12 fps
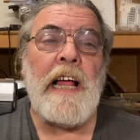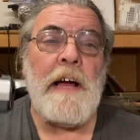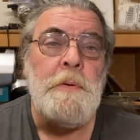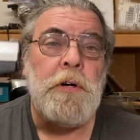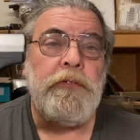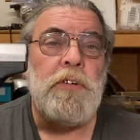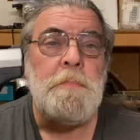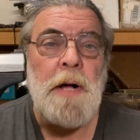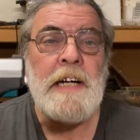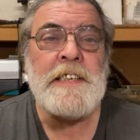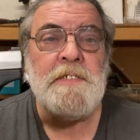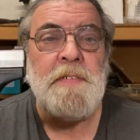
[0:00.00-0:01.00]
I put a full
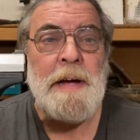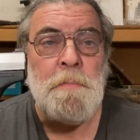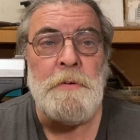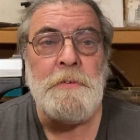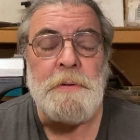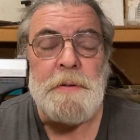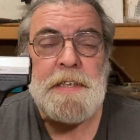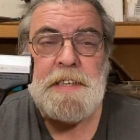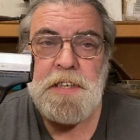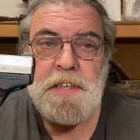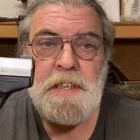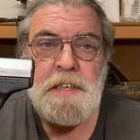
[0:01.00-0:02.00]
box of ammo through it.
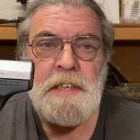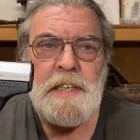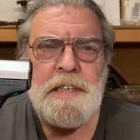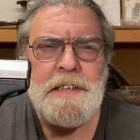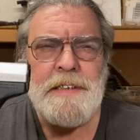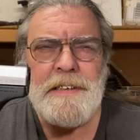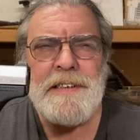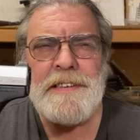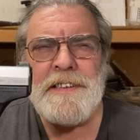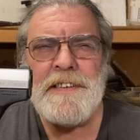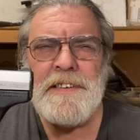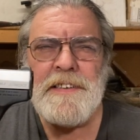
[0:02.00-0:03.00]
Uh,
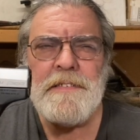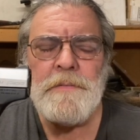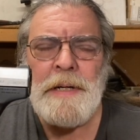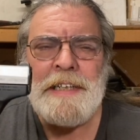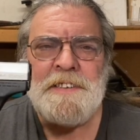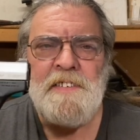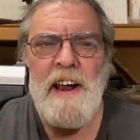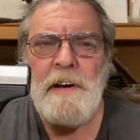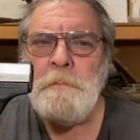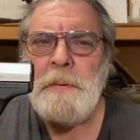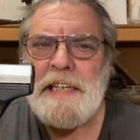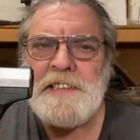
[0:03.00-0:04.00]
this is, well, it's not
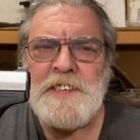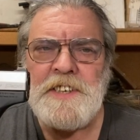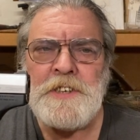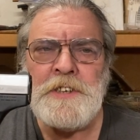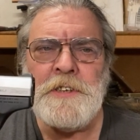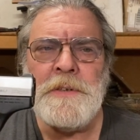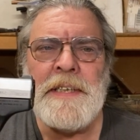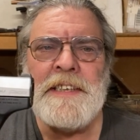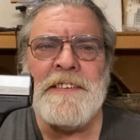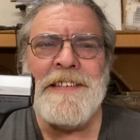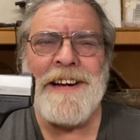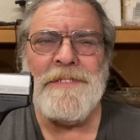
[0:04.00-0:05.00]
unpleasant to shoot.
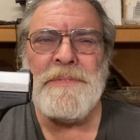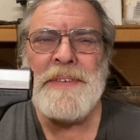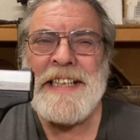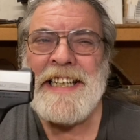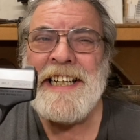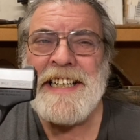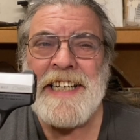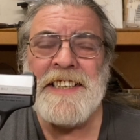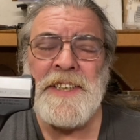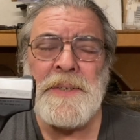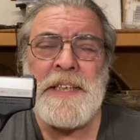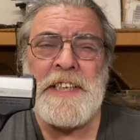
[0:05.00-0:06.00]
It's not really a gun
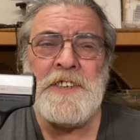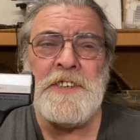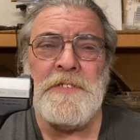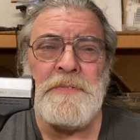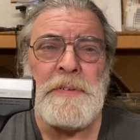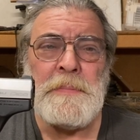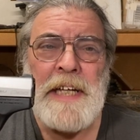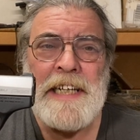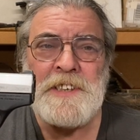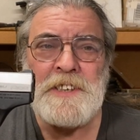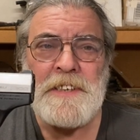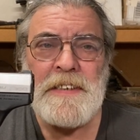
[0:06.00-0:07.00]
you're going to shoot for
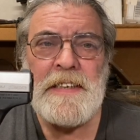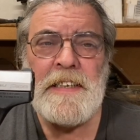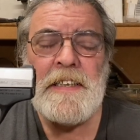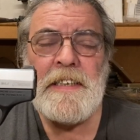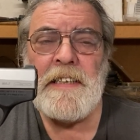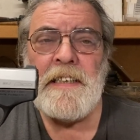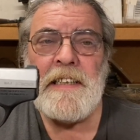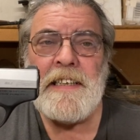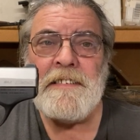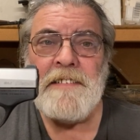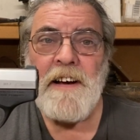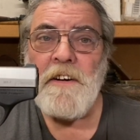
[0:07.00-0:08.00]
pleasure.
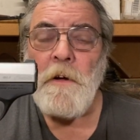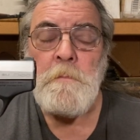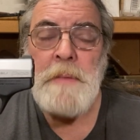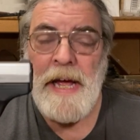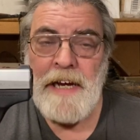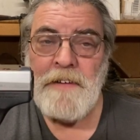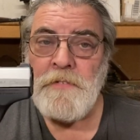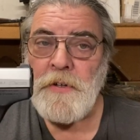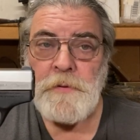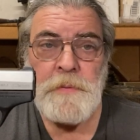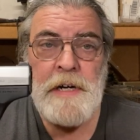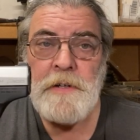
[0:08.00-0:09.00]
It's not at all painful.
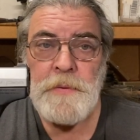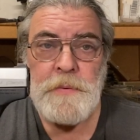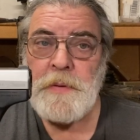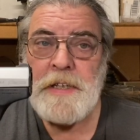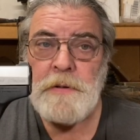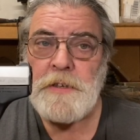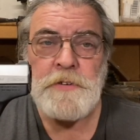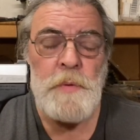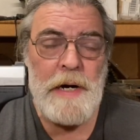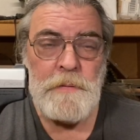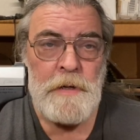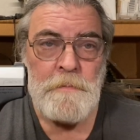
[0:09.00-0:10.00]
The recoil is
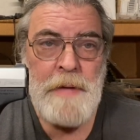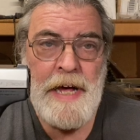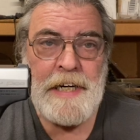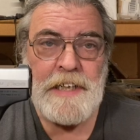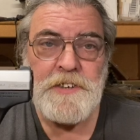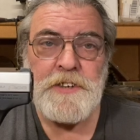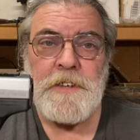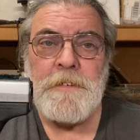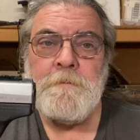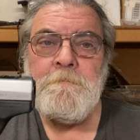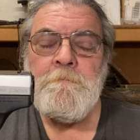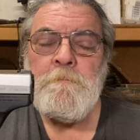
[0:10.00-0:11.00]
quite well managed.
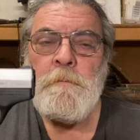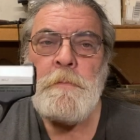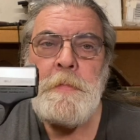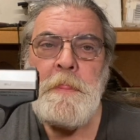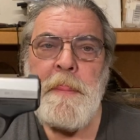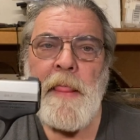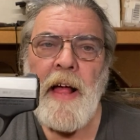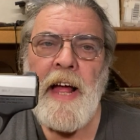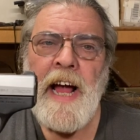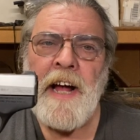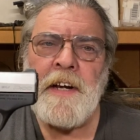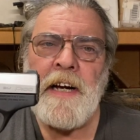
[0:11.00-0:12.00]

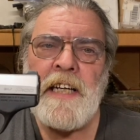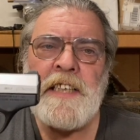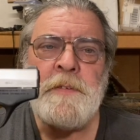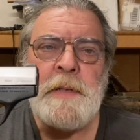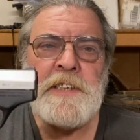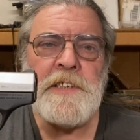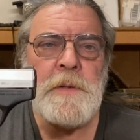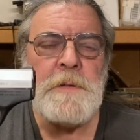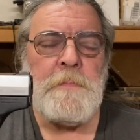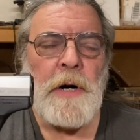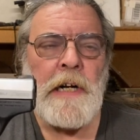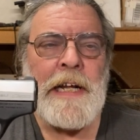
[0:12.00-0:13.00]
And uh, especially
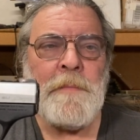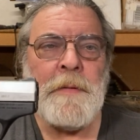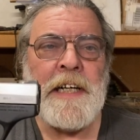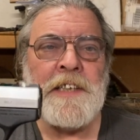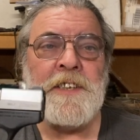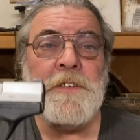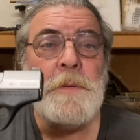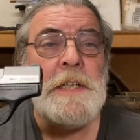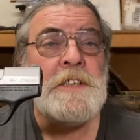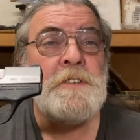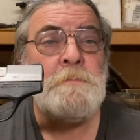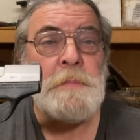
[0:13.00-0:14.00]
with ball ammunition,
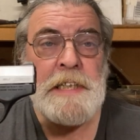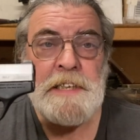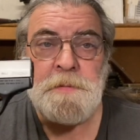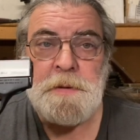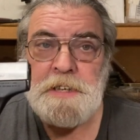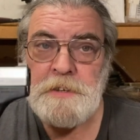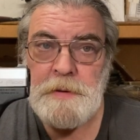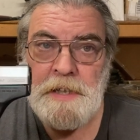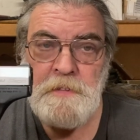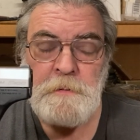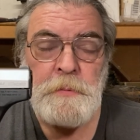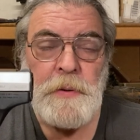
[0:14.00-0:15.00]
which brings me to
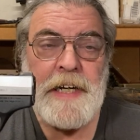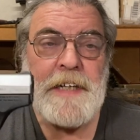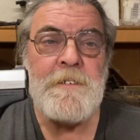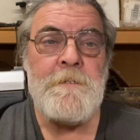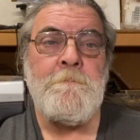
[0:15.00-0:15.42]
another point.